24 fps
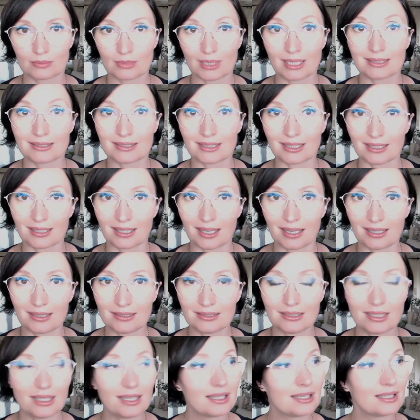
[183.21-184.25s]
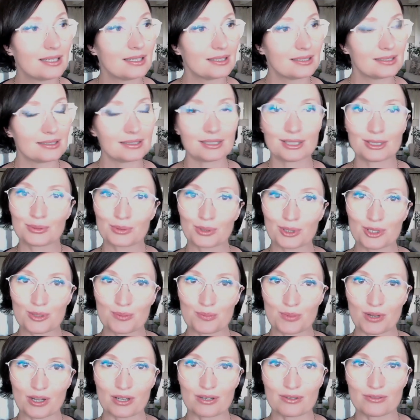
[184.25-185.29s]
And again, it was
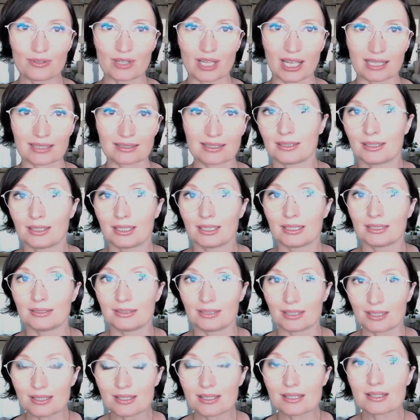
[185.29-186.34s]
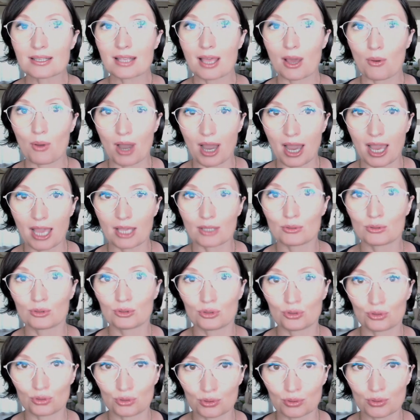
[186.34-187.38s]
perfect. This is how I
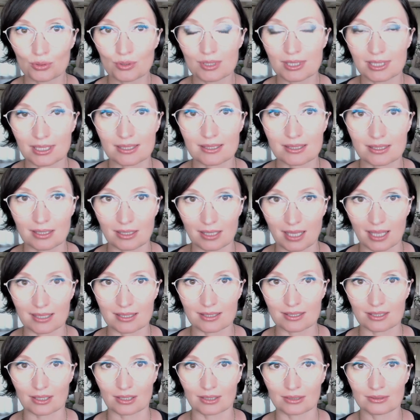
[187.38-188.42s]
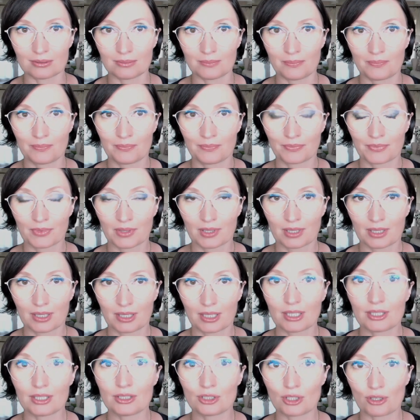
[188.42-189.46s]
would use this lesson
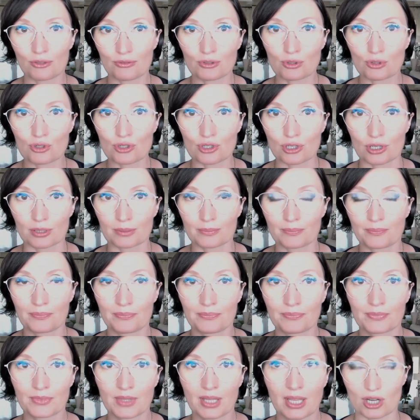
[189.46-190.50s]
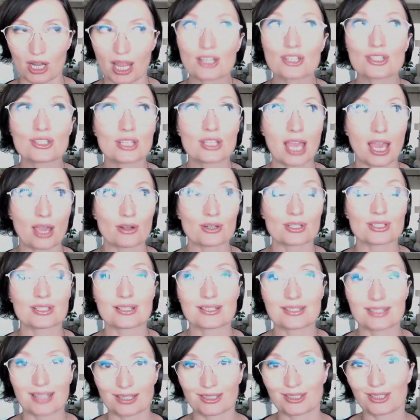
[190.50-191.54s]
in the future. Or actually, I already
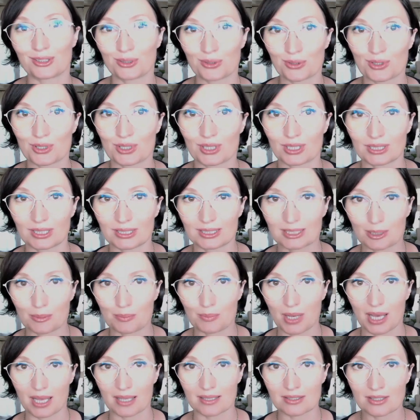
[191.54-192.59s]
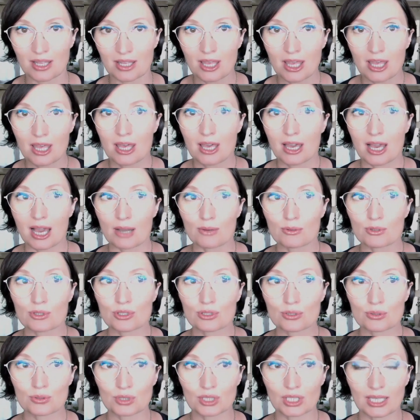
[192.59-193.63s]
started using it in the past. I was
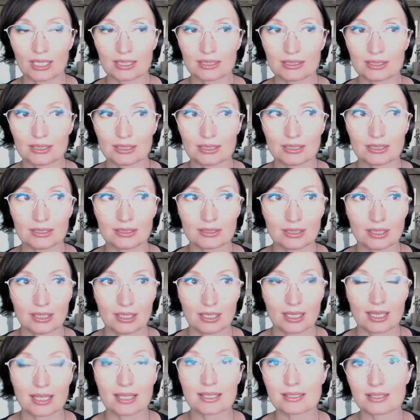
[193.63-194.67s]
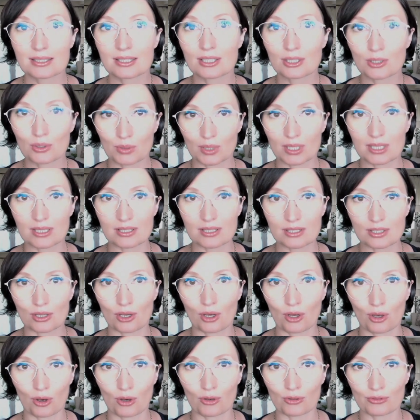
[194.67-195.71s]
creating a sequence
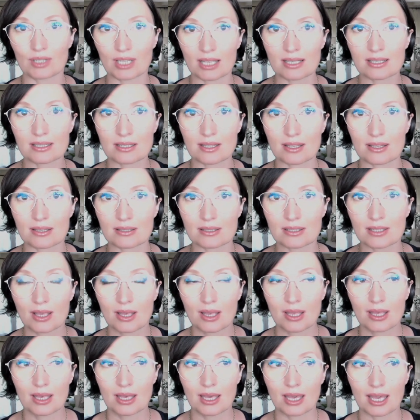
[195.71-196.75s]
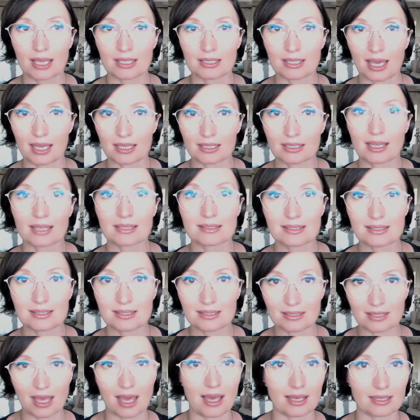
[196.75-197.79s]
of lessons and I got
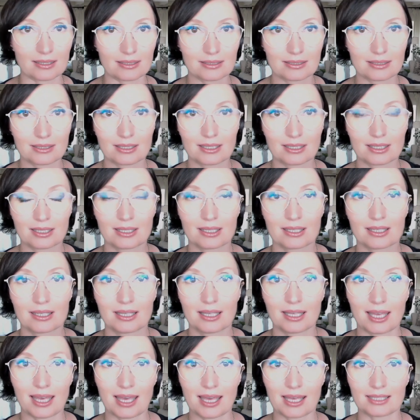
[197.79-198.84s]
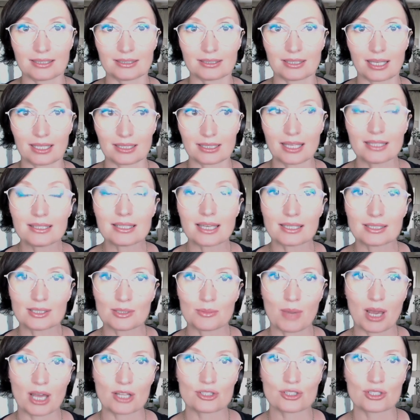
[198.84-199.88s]
stuck. And then I
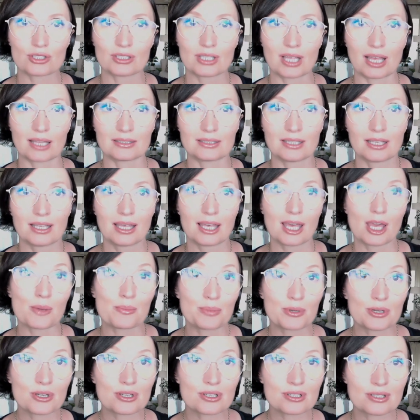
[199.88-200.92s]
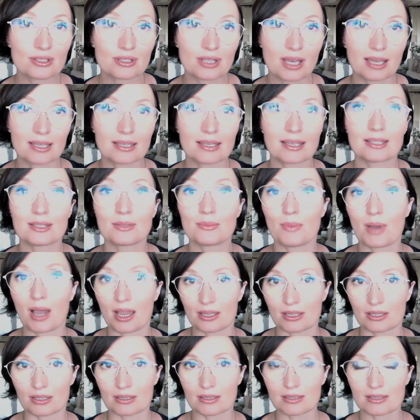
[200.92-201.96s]
imagined that a person I
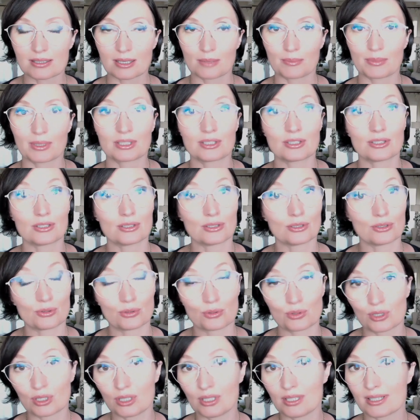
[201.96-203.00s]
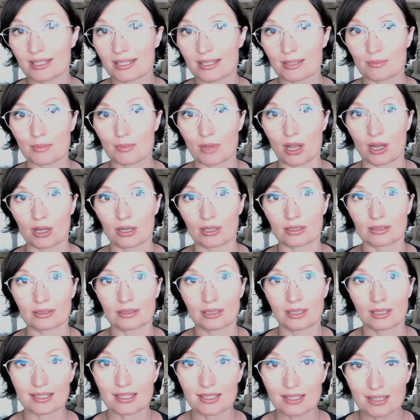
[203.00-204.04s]
admire, somebody really
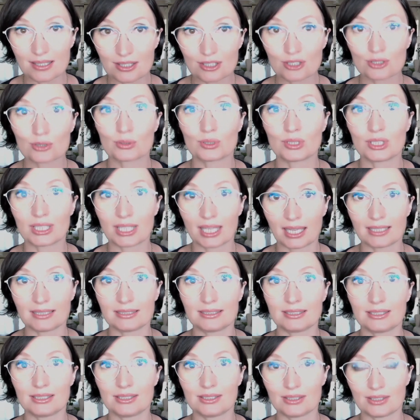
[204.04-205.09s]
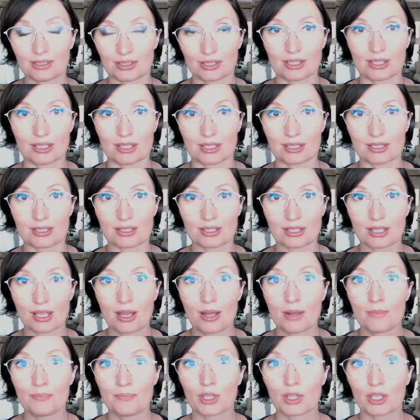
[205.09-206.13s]
smart, is creating this
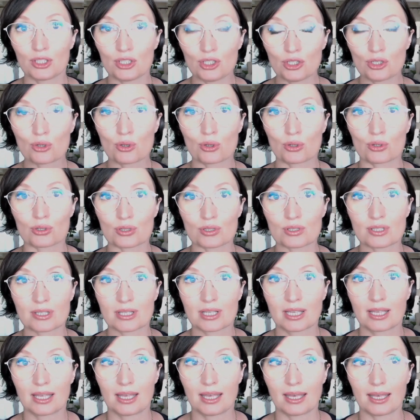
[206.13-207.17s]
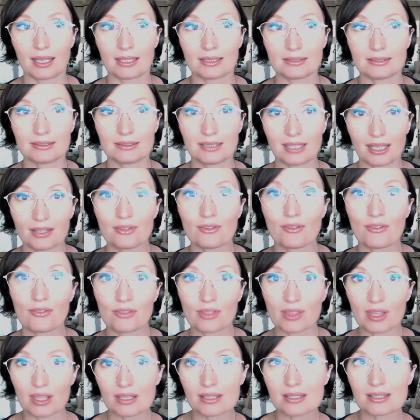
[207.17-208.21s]
e course. And then
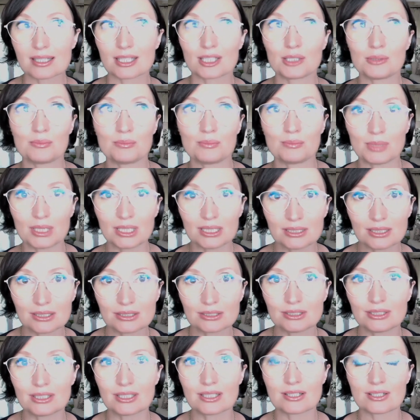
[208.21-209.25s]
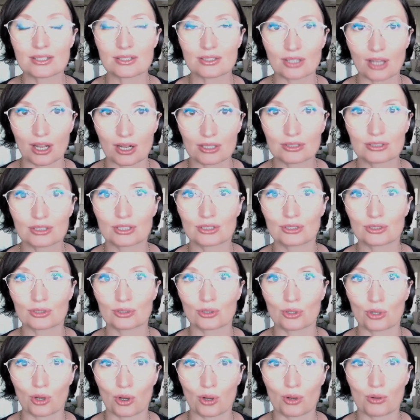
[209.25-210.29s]
things immediately started
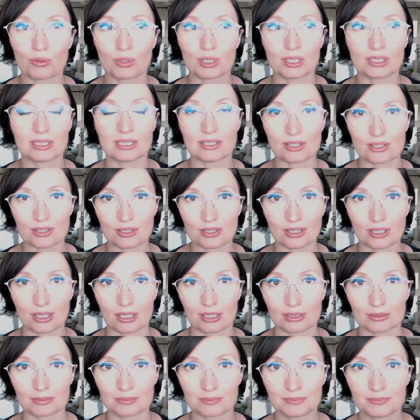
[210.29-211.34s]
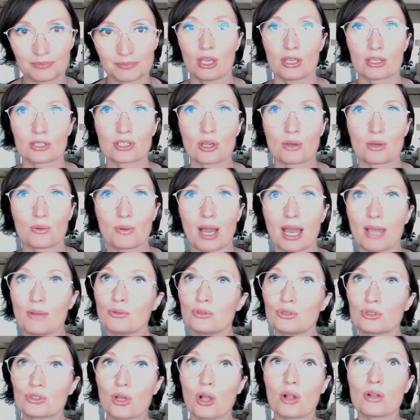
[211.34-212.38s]
going easier. So I
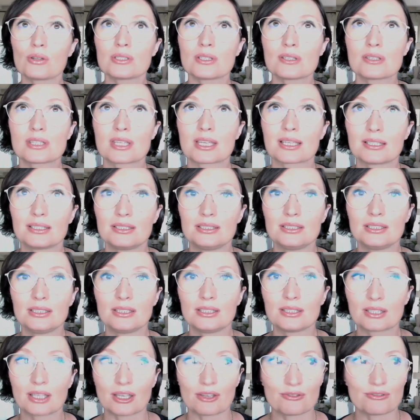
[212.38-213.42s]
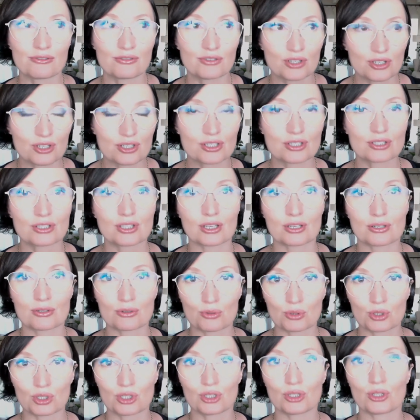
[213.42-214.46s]
would call this technique a first
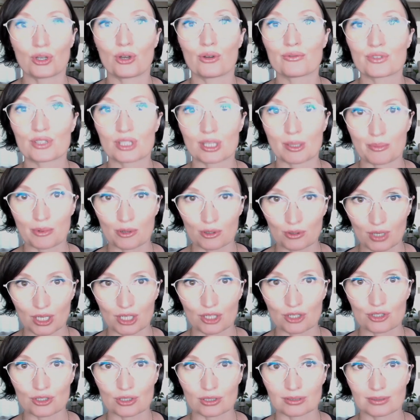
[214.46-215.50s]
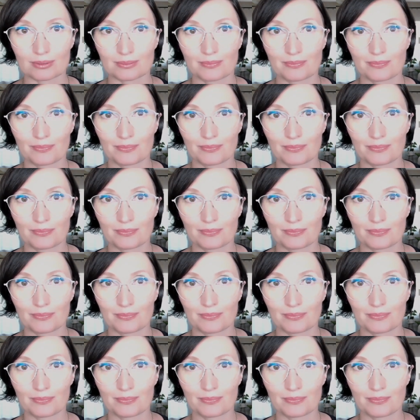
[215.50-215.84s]
degree of separation.